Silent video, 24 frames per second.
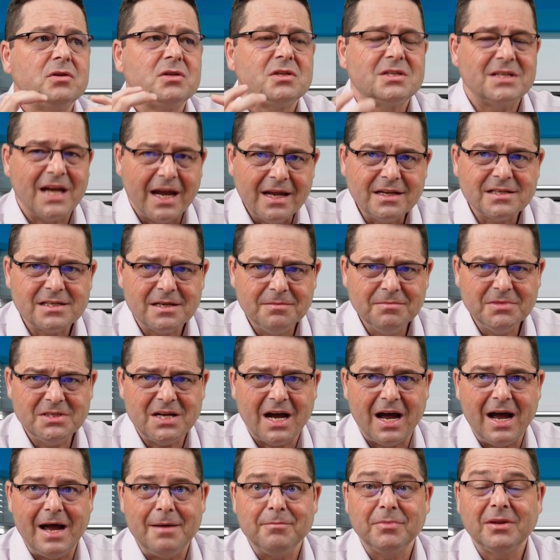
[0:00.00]
take some
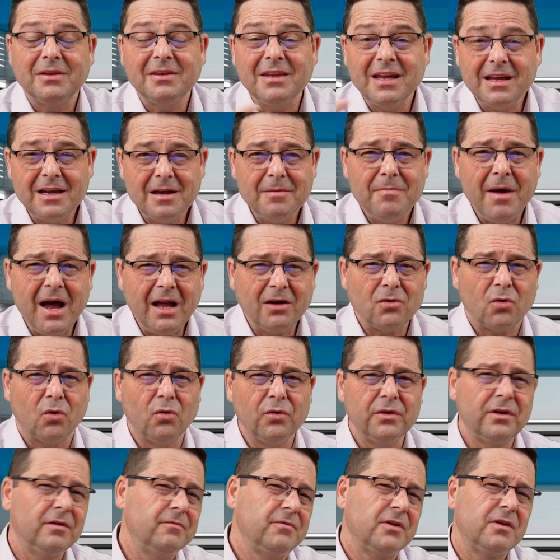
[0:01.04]
time, think about
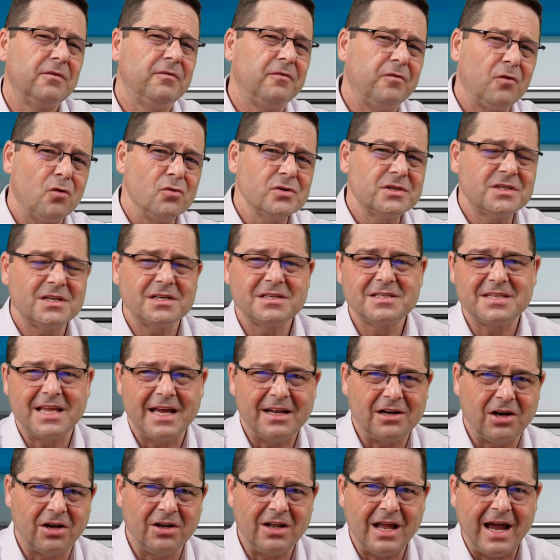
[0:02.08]
all of the forces
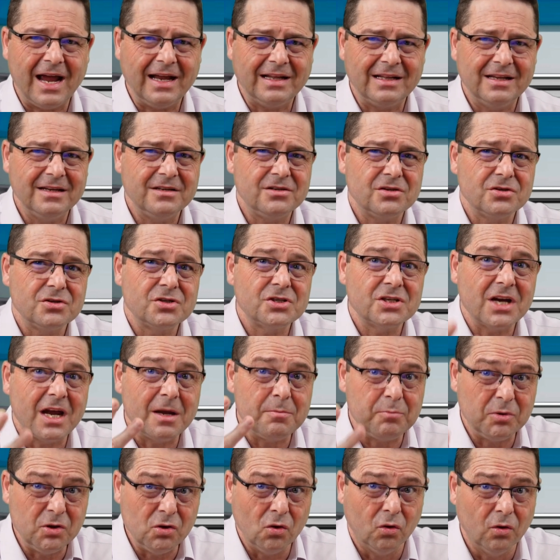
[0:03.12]
that are likely to
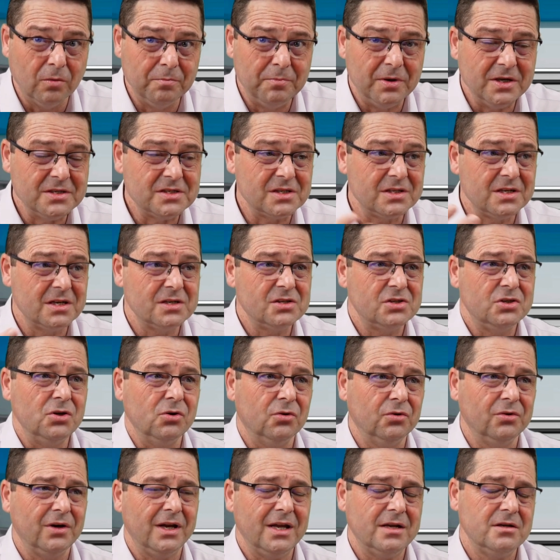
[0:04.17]
shape your business,
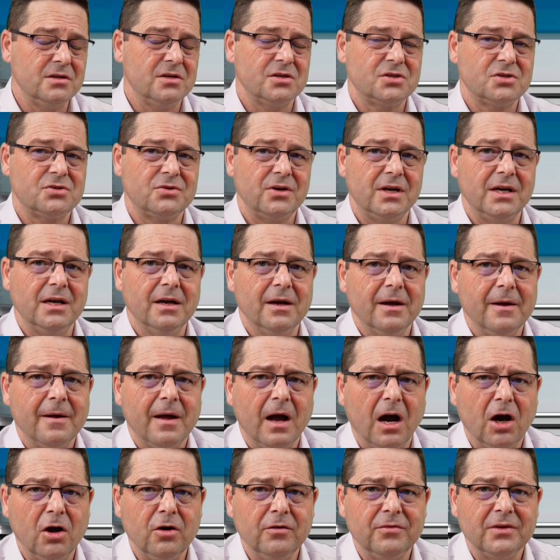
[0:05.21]
your industry
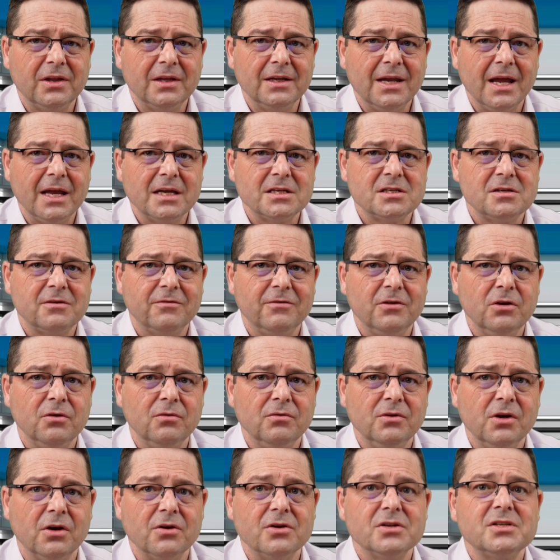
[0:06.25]
over the next few
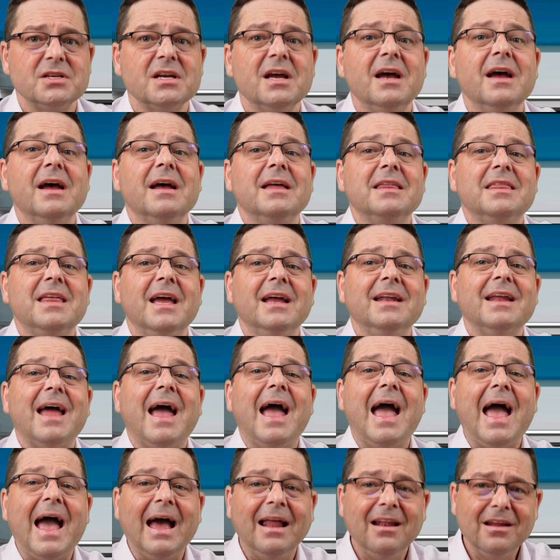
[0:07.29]
years. Then
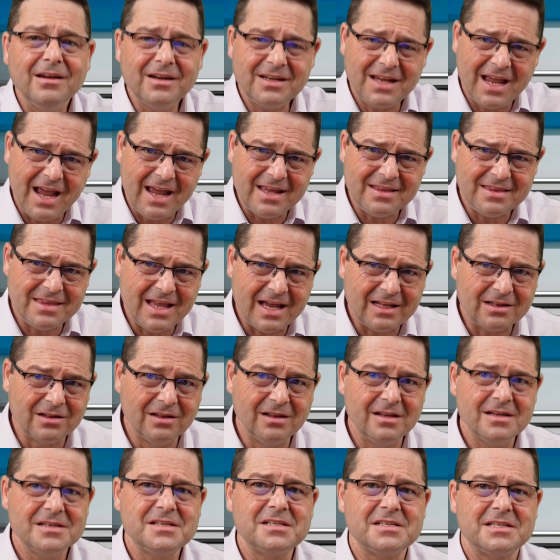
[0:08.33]
allocate that
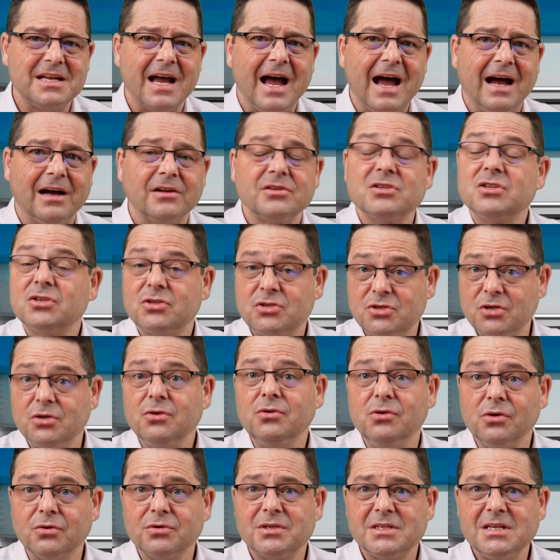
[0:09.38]
list out to
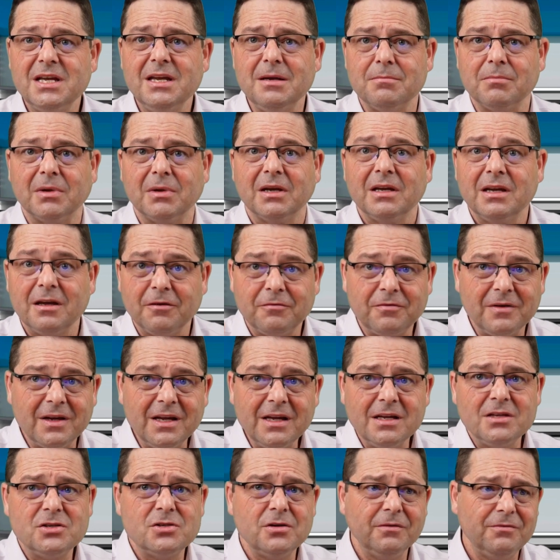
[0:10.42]
your team. Give
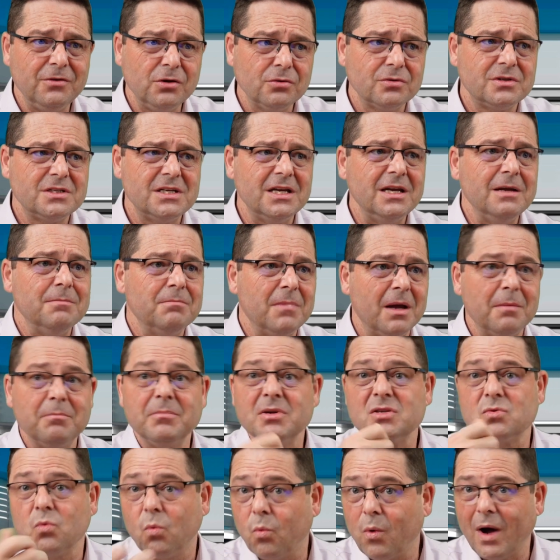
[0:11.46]
each of your team
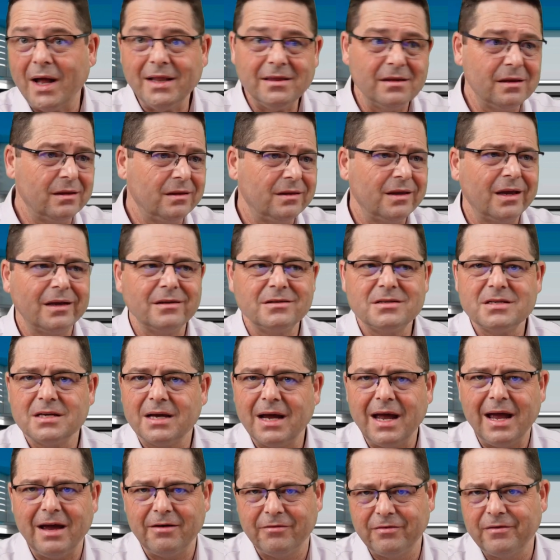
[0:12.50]
members one thing to
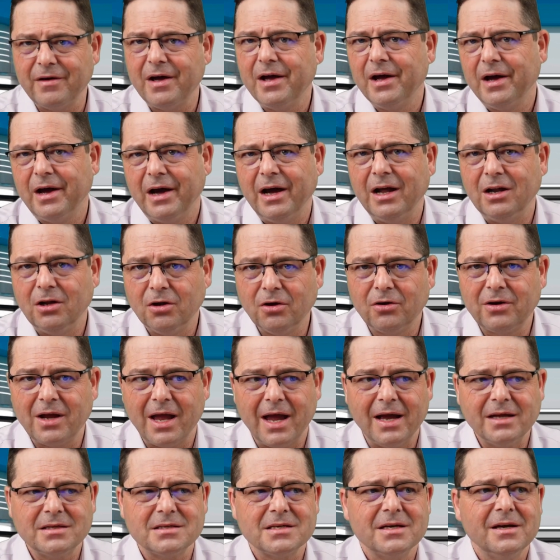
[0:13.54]
have a look
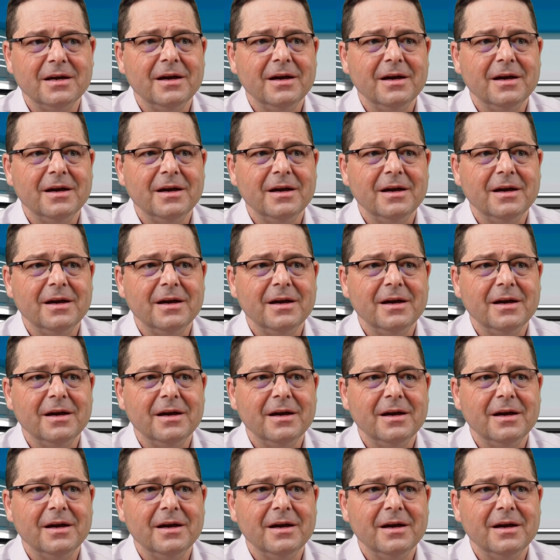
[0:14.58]
at.